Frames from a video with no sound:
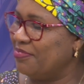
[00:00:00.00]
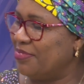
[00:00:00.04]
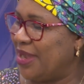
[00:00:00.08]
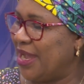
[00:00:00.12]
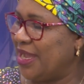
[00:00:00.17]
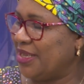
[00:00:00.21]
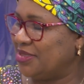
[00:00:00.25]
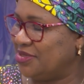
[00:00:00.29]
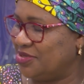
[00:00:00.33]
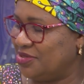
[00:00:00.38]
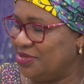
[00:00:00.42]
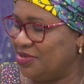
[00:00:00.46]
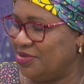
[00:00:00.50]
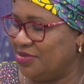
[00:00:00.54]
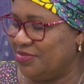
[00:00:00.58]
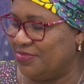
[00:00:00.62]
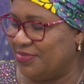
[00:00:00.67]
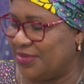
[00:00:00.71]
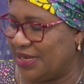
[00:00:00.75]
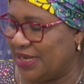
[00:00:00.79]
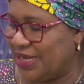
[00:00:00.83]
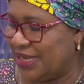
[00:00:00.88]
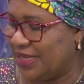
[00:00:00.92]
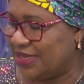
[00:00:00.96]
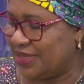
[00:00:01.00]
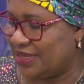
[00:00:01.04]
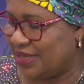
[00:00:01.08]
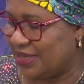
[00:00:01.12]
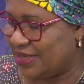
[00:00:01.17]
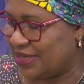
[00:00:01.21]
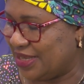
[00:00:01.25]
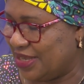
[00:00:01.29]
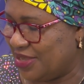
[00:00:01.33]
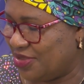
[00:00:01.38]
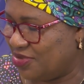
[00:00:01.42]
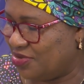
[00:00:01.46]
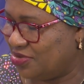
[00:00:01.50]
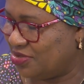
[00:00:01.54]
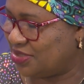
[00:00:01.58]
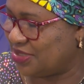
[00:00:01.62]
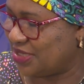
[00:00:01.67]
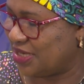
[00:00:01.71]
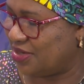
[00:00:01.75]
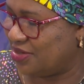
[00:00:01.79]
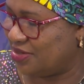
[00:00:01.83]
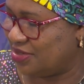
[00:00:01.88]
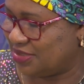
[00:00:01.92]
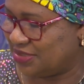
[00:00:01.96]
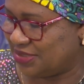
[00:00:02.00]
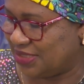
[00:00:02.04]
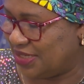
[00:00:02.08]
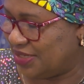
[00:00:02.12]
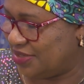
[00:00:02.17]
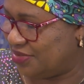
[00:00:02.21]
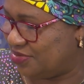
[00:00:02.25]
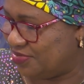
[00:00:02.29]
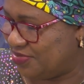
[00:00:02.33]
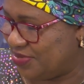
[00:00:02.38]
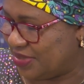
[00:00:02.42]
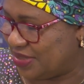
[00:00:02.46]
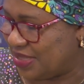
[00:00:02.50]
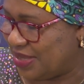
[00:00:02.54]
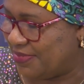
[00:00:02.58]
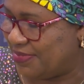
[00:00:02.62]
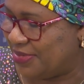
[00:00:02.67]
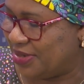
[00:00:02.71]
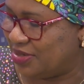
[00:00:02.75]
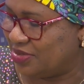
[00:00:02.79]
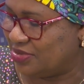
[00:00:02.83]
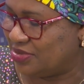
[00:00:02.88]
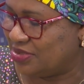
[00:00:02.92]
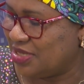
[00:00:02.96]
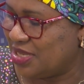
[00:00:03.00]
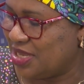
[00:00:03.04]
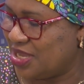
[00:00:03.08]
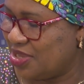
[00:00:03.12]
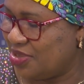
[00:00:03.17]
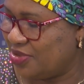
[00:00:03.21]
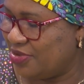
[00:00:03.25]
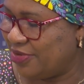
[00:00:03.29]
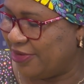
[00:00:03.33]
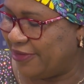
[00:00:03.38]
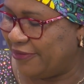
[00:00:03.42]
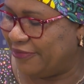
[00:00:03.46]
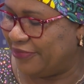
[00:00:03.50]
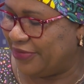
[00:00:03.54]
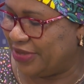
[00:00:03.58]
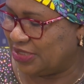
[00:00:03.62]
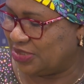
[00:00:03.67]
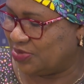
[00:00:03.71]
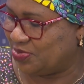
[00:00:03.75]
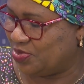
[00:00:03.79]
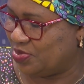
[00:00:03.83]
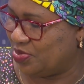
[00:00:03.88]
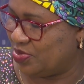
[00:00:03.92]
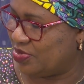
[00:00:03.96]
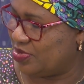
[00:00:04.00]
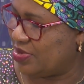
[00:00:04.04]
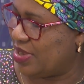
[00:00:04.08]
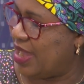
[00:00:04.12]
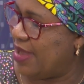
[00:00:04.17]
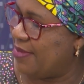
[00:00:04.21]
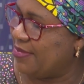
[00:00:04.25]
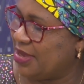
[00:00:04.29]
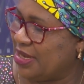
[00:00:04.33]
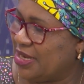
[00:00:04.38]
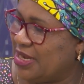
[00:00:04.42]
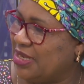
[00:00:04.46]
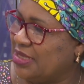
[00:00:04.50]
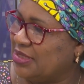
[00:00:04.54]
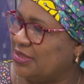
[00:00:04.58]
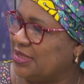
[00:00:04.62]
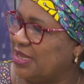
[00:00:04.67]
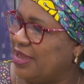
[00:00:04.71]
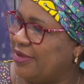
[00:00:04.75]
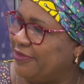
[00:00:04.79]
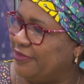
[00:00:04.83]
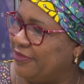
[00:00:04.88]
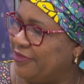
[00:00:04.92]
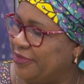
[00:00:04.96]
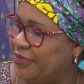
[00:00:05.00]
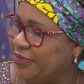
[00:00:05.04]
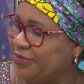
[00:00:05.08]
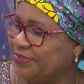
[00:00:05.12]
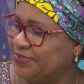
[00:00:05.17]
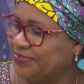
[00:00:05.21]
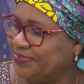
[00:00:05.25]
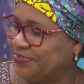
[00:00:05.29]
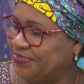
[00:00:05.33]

back to you, Malika. Can you tell us a little bit about your first book, Amina's Afro?